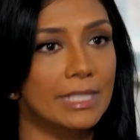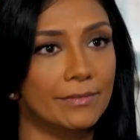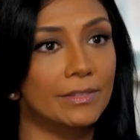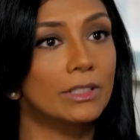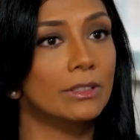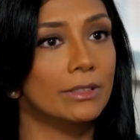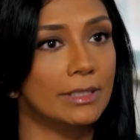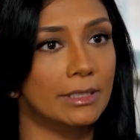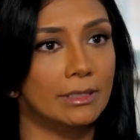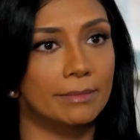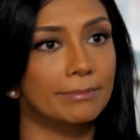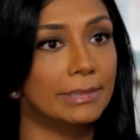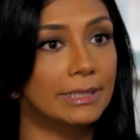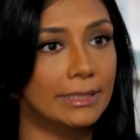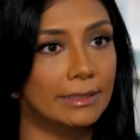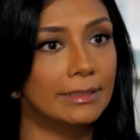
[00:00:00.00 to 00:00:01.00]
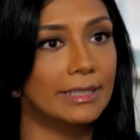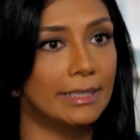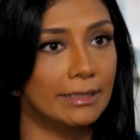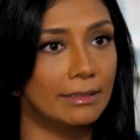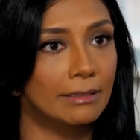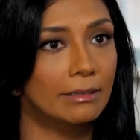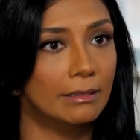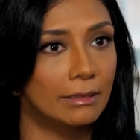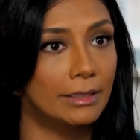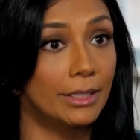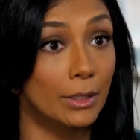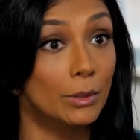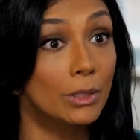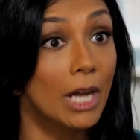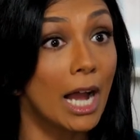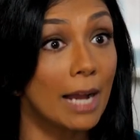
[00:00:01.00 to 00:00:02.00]
difficult to completely you
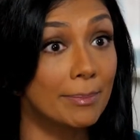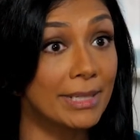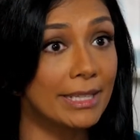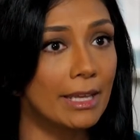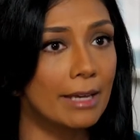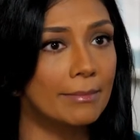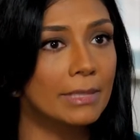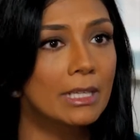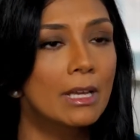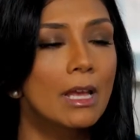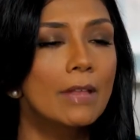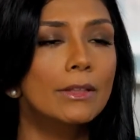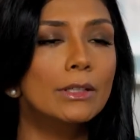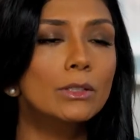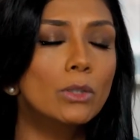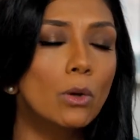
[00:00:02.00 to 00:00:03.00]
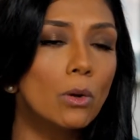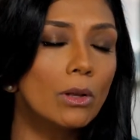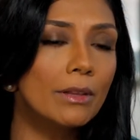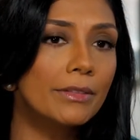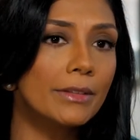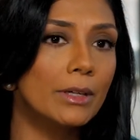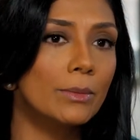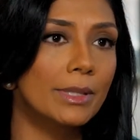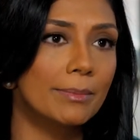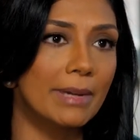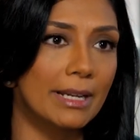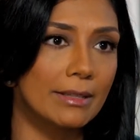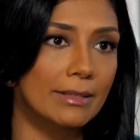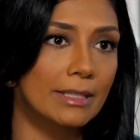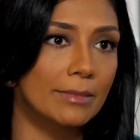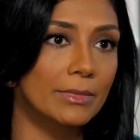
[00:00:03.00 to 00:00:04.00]
know, copy them. The goal, though, with
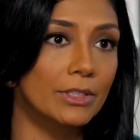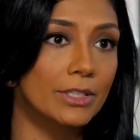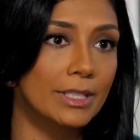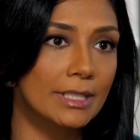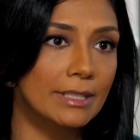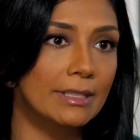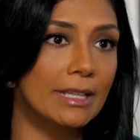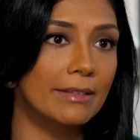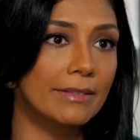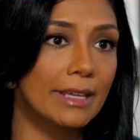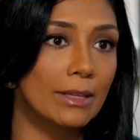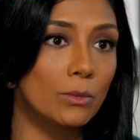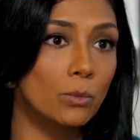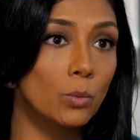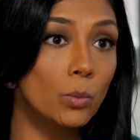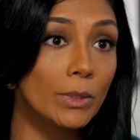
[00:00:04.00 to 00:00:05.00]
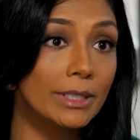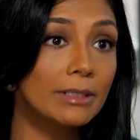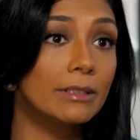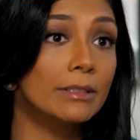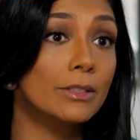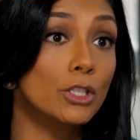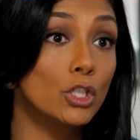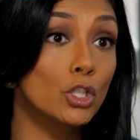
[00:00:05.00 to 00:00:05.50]
biosimilars is that they will